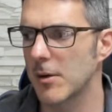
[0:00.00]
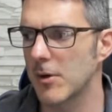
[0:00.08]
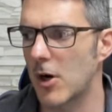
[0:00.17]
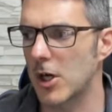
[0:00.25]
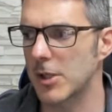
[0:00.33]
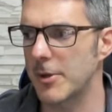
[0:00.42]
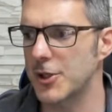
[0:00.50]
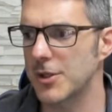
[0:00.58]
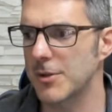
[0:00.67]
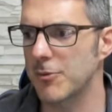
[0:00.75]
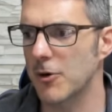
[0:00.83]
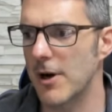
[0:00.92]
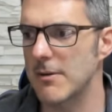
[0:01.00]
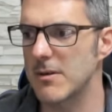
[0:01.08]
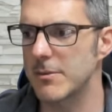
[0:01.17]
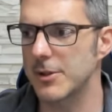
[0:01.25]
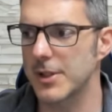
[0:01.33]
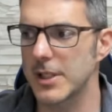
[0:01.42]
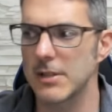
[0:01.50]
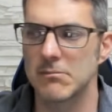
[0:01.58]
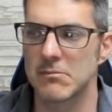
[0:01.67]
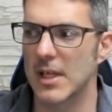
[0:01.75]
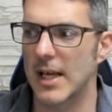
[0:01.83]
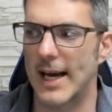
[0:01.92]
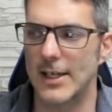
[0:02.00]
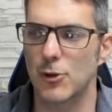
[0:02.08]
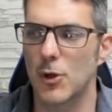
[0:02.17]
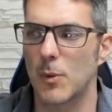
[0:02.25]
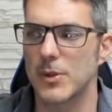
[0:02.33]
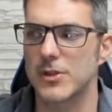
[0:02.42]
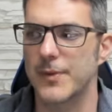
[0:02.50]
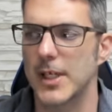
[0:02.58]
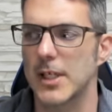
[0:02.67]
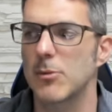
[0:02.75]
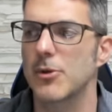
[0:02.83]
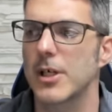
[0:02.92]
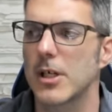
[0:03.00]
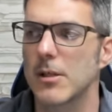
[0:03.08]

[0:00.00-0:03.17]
Automation and programmability, I don't know what's available here,